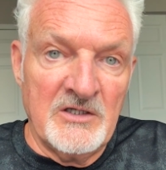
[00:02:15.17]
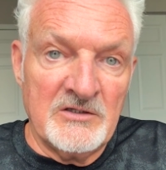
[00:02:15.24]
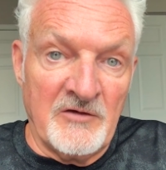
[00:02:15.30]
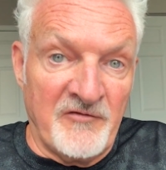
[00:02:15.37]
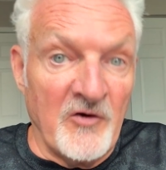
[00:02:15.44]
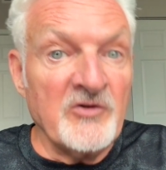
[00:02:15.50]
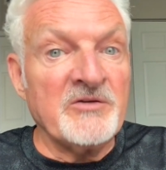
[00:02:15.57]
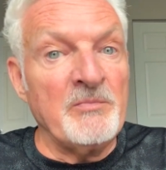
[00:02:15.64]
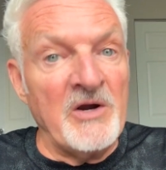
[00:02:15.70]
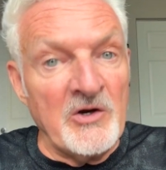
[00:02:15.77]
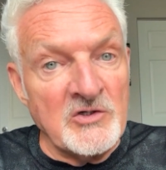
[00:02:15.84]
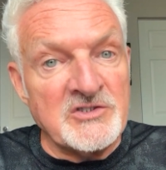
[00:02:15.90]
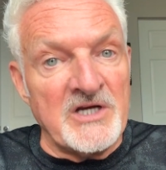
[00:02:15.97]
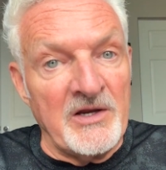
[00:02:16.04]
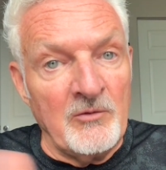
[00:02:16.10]
The first
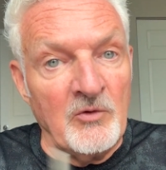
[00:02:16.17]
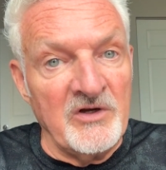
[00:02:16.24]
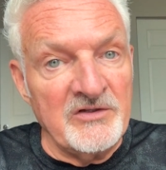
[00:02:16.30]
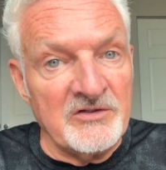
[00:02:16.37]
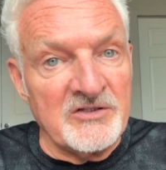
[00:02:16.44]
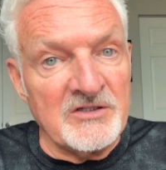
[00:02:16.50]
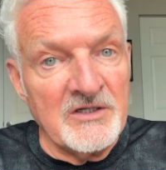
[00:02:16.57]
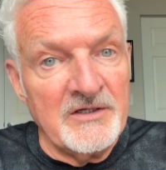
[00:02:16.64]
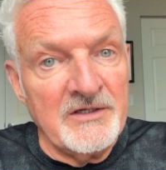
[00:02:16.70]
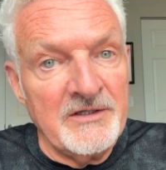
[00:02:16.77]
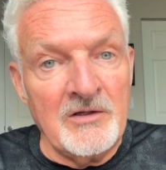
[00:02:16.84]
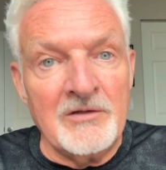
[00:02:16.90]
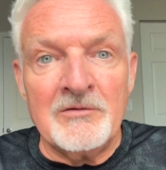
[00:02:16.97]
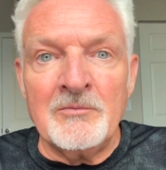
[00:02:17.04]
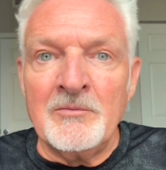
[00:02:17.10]
marriage, I was
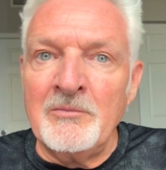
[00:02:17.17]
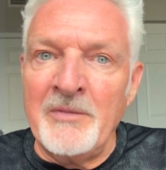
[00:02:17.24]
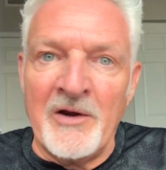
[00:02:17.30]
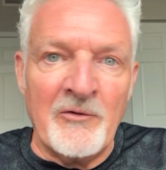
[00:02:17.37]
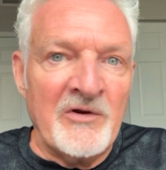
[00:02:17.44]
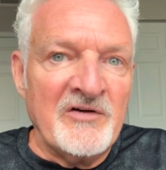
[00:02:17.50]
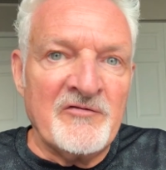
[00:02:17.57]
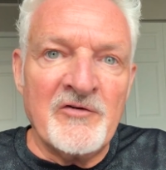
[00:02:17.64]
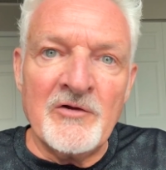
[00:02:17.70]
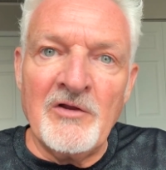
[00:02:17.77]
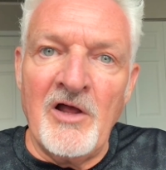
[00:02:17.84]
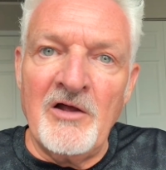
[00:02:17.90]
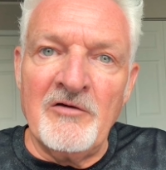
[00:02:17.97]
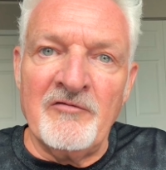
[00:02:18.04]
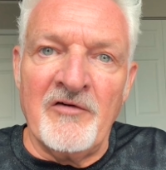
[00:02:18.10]
marrying for
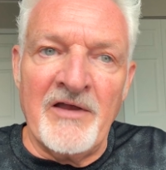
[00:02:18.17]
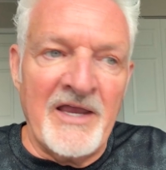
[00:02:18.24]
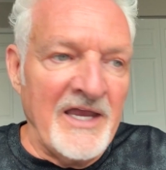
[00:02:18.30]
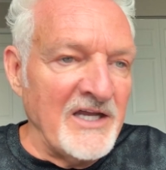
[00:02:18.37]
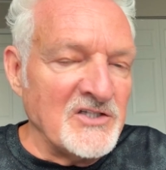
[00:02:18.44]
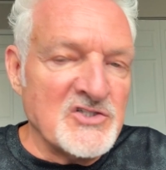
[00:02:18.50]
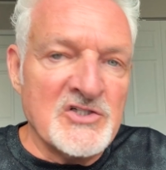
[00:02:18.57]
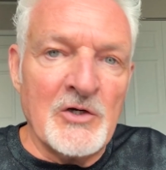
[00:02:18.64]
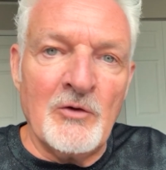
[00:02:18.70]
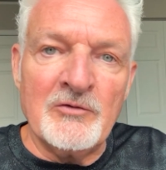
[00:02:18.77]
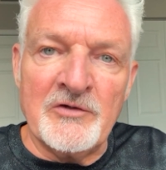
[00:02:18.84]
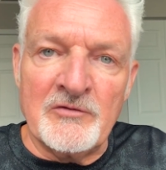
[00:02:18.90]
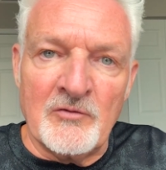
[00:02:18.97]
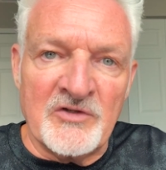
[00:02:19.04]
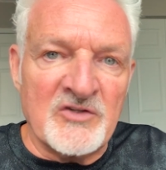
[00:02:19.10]
love, had
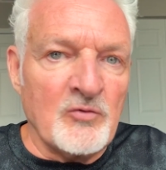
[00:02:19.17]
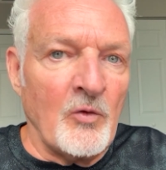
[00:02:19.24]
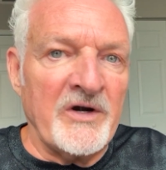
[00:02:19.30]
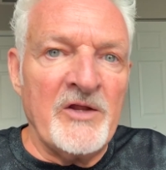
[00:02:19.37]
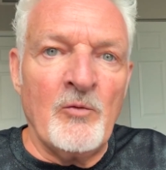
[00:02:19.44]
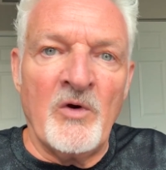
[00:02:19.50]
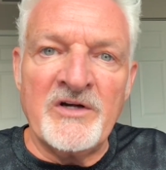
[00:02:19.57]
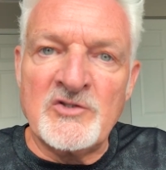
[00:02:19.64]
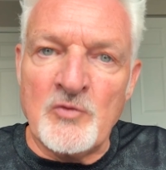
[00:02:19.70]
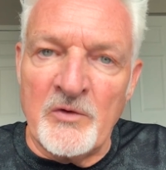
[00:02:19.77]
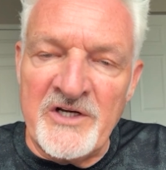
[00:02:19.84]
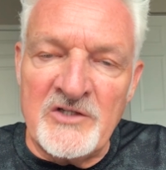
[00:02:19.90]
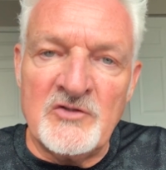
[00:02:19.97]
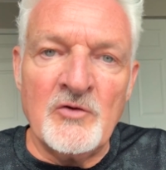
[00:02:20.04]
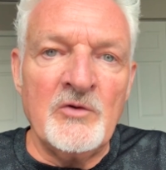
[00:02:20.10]
children, was 21,
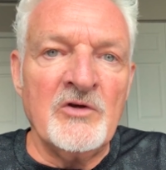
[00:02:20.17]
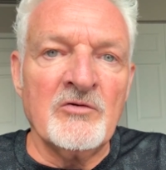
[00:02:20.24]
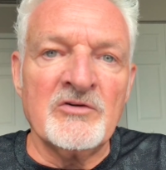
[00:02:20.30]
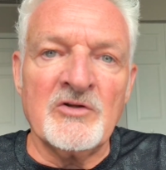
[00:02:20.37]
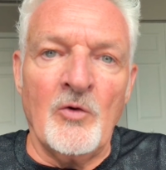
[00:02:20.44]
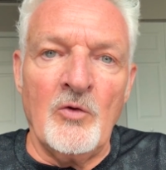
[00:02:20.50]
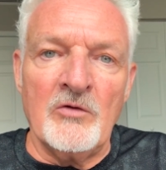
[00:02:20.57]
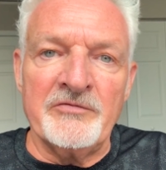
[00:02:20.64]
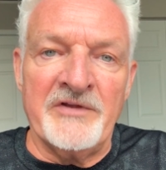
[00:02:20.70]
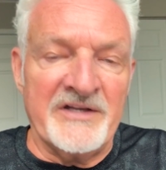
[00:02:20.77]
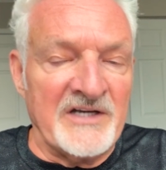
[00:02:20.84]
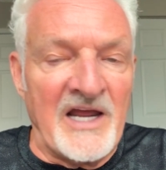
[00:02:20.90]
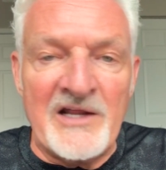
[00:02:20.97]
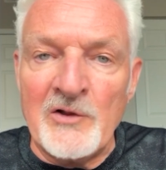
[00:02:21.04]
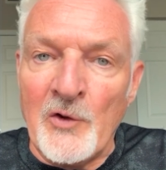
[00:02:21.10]
22 years old.
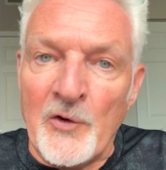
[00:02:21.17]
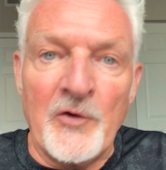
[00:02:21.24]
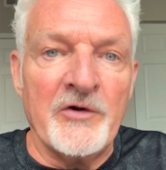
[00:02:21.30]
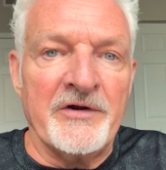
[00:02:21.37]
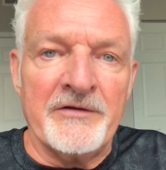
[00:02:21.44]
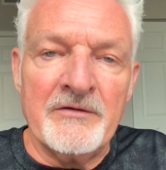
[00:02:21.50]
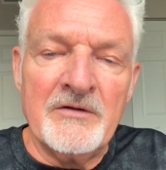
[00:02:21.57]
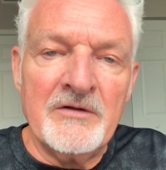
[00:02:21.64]
Then I learned.